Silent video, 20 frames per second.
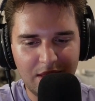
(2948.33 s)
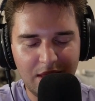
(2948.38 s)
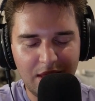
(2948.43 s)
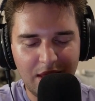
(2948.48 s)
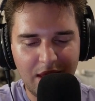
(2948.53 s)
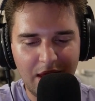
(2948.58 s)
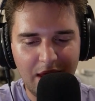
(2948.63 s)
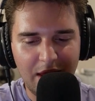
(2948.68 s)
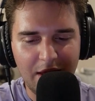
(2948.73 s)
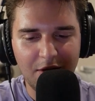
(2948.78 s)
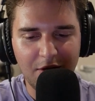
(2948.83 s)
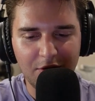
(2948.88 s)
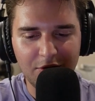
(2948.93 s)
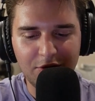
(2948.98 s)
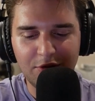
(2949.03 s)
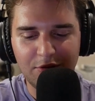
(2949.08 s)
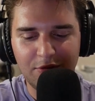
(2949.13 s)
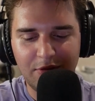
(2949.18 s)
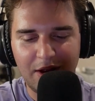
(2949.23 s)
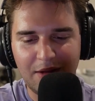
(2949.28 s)
I
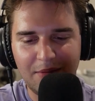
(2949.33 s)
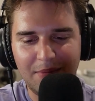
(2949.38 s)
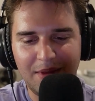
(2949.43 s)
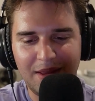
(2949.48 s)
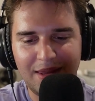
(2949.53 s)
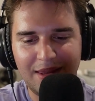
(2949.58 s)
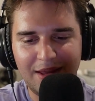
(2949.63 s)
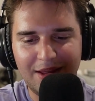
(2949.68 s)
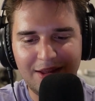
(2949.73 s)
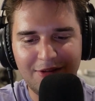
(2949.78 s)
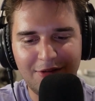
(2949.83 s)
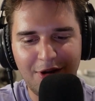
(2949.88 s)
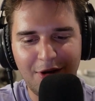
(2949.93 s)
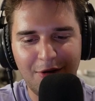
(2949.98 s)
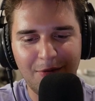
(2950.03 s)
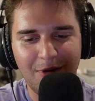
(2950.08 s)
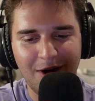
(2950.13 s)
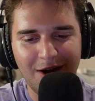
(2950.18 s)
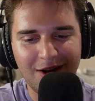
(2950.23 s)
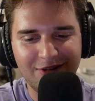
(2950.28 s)
also recommend that you
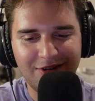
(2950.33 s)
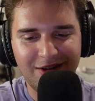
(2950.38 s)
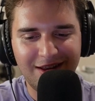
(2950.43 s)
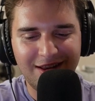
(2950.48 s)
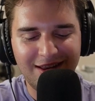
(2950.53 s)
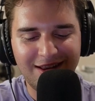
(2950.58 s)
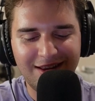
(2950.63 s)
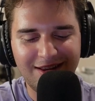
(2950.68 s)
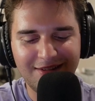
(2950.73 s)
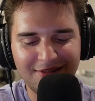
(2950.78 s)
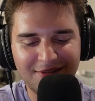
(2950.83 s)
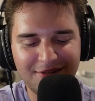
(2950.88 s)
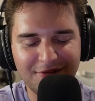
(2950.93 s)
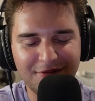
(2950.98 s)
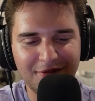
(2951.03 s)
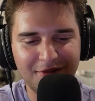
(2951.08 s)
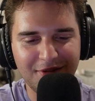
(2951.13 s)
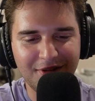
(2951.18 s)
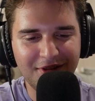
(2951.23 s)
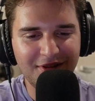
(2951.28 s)
go watch it. It is
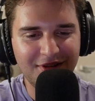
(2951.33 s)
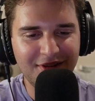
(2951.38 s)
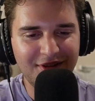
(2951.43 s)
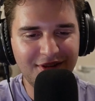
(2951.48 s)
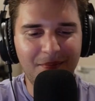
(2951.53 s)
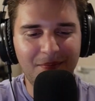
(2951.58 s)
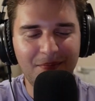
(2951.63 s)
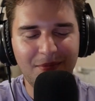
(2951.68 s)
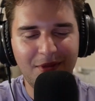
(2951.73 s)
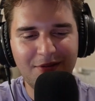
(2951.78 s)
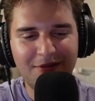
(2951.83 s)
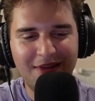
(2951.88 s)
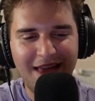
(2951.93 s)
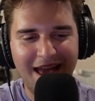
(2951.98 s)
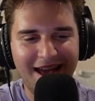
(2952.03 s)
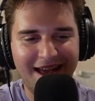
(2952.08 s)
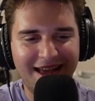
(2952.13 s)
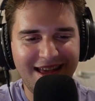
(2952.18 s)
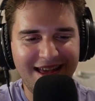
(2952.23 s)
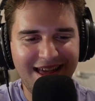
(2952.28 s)
cool.
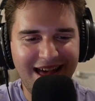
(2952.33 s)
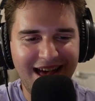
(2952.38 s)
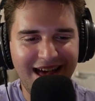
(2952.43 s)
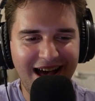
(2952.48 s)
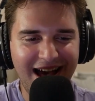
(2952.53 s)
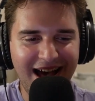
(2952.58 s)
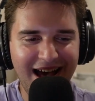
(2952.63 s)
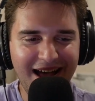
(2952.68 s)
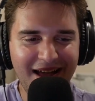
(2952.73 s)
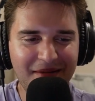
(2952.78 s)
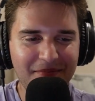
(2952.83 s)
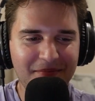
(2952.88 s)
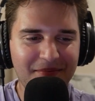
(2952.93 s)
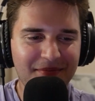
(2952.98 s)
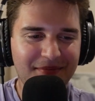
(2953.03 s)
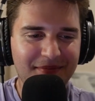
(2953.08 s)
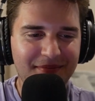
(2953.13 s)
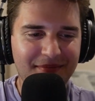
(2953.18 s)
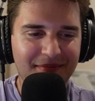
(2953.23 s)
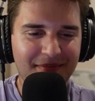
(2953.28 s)
Okay,
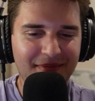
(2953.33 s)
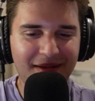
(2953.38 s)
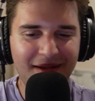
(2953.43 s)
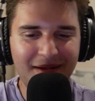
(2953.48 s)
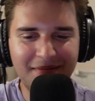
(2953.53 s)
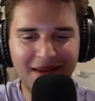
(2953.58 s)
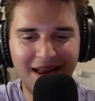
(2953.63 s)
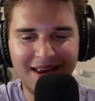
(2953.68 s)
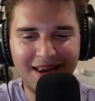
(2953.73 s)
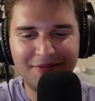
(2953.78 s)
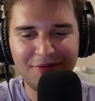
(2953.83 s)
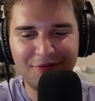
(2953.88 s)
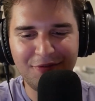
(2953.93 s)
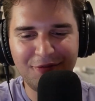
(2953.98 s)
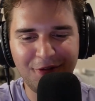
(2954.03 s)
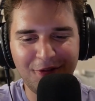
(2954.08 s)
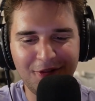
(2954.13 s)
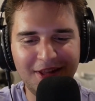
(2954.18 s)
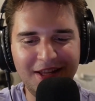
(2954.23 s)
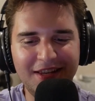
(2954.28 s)
I'm not even
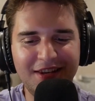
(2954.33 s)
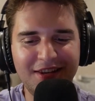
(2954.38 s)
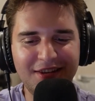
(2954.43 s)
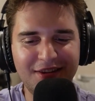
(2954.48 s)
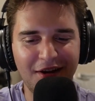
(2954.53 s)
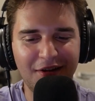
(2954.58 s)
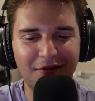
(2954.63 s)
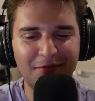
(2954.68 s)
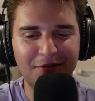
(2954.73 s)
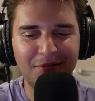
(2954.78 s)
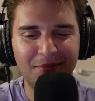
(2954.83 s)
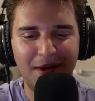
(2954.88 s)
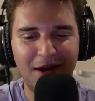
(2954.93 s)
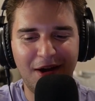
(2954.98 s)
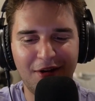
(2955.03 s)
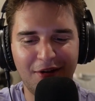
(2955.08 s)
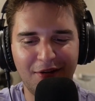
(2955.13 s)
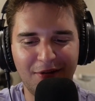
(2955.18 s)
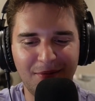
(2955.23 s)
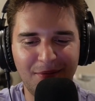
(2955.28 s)
fully done with my
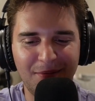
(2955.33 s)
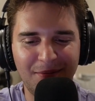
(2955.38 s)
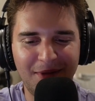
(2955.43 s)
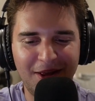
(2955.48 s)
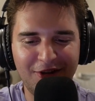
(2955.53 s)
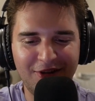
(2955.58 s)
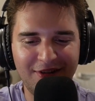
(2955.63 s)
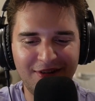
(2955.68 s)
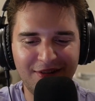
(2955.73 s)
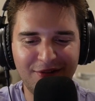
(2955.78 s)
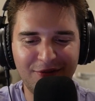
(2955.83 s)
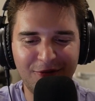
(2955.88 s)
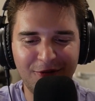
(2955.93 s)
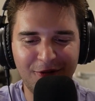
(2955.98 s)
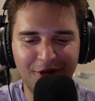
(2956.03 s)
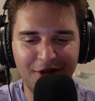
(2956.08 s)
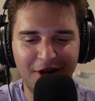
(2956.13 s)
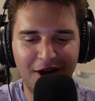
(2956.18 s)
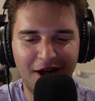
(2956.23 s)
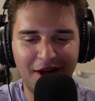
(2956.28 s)
honorable mentions
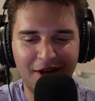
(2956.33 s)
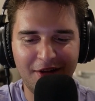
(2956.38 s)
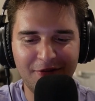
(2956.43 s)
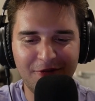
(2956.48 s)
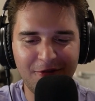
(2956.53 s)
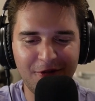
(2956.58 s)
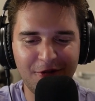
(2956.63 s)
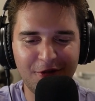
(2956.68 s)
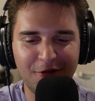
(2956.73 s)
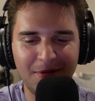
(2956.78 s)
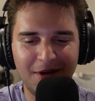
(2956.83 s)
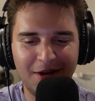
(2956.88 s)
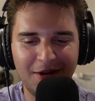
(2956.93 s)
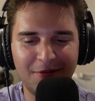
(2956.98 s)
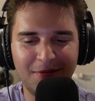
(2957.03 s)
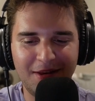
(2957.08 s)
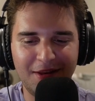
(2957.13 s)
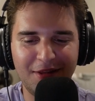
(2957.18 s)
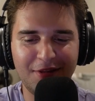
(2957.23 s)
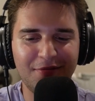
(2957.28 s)
for
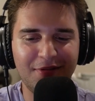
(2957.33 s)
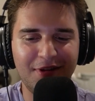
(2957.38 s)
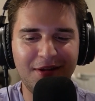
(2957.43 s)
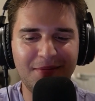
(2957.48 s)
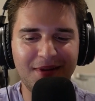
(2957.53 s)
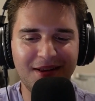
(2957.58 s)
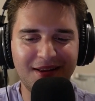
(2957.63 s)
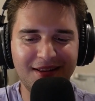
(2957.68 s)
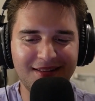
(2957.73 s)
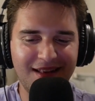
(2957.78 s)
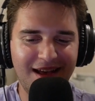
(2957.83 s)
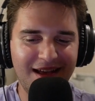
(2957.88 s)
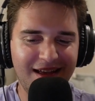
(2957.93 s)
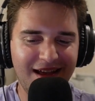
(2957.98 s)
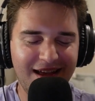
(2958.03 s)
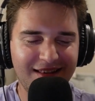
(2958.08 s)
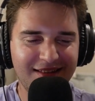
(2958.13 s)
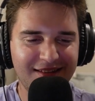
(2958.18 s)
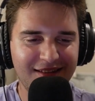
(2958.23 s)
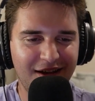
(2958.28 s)
2023 because
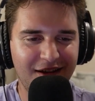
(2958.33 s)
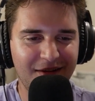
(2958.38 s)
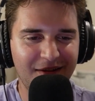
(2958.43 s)
I saw